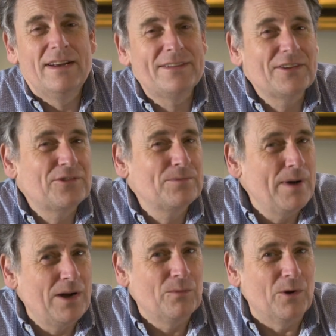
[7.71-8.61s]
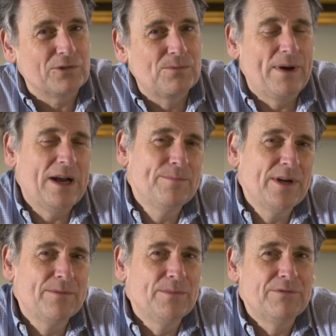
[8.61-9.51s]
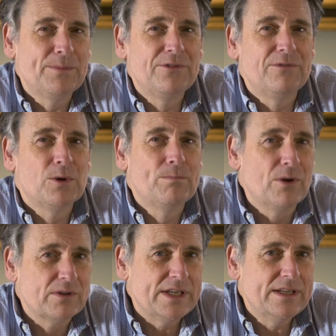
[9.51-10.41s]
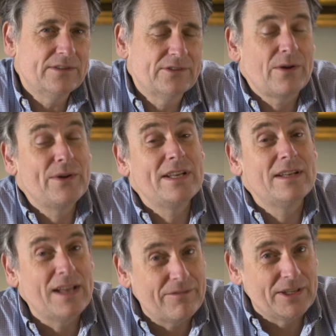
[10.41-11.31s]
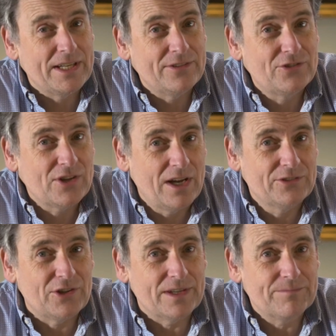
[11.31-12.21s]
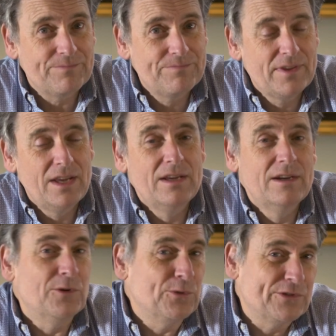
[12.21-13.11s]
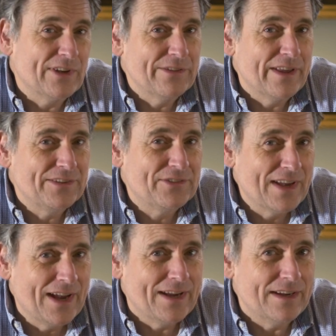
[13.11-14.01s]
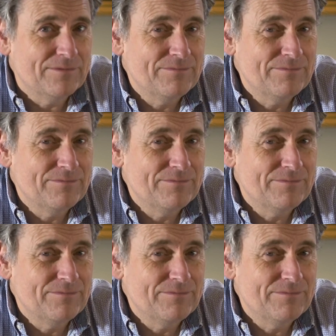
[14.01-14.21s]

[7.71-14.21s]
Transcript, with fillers: It's a smartwatch powered by the movement of your body, so it never needs charging. Or so they say.